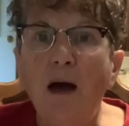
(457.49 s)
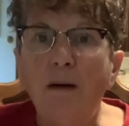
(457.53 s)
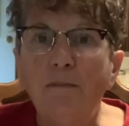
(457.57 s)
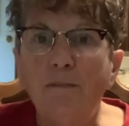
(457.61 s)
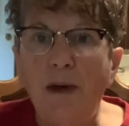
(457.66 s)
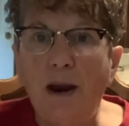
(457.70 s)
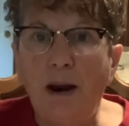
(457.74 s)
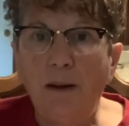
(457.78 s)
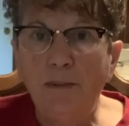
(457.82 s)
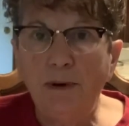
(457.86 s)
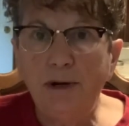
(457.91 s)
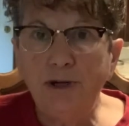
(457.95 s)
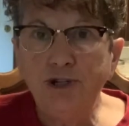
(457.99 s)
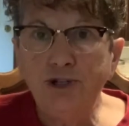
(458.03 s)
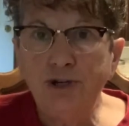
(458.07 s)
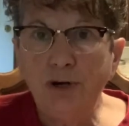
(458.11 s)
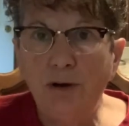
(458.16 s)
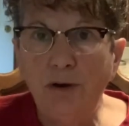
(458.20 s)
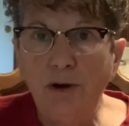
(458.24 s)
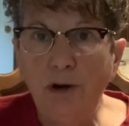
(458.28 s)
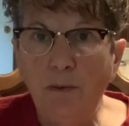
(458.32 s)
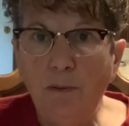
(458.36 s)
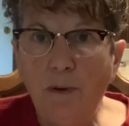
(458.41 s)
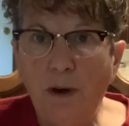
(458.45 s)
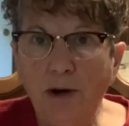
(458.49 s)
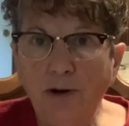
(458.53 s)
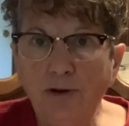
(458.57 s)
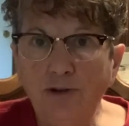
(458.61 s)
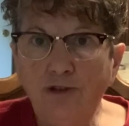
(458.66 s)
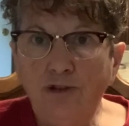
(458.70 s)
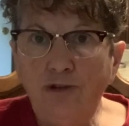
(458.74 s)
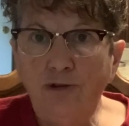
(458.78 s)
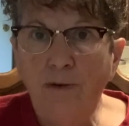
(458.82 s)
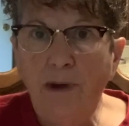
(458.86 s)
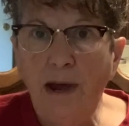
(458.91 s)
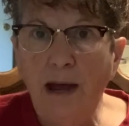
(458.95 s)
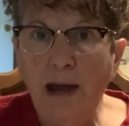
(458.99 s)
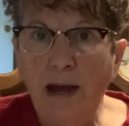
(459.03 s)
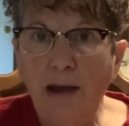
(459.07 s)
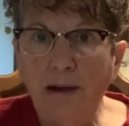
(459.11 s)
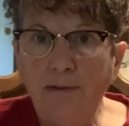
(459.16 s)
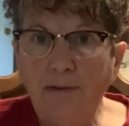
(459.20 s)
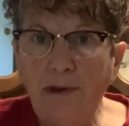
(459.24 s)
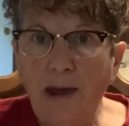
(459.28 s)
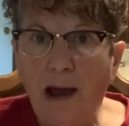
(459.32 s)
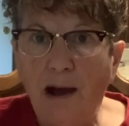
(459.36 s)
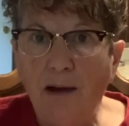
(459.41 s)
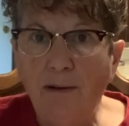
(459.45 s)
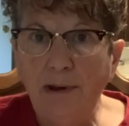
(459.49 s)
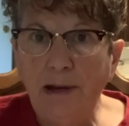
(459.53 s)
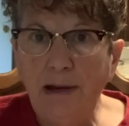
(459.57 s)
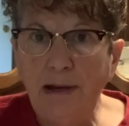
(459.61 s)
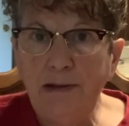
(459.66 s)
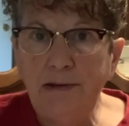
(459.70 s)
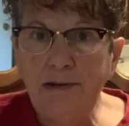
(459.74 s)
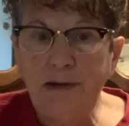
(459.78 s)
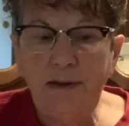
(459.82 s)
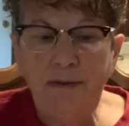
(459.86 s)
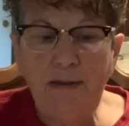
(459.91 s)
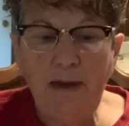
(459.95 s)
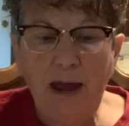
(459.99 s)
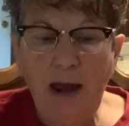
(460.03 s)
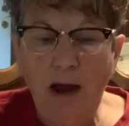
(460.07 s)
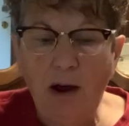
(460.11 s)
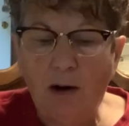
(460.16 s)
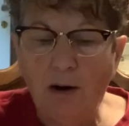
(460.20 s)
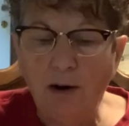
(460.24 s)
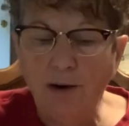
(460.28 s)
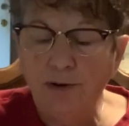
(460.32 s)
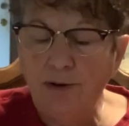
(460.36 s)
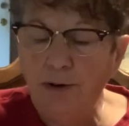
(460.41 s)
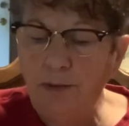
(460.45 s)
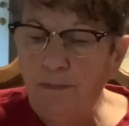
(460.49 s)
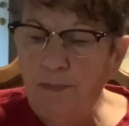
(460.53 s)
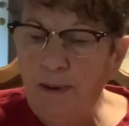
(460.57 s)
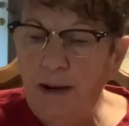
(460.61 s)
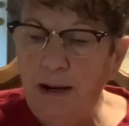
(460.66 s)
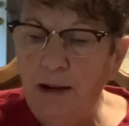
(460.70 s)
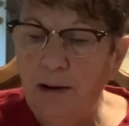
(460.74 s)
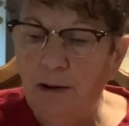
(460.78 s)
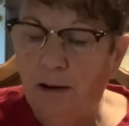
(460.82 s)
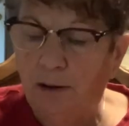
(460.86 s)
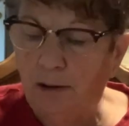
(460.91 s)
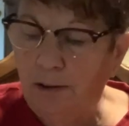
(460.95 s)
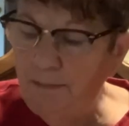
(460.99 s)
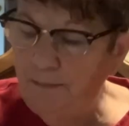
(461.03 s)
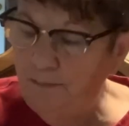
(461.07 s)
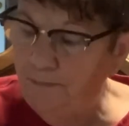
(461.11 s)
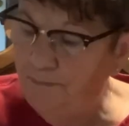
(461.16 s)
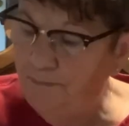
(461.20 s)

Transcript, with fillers: But I'm gonna show you one or two eggs, how easy they are to peel.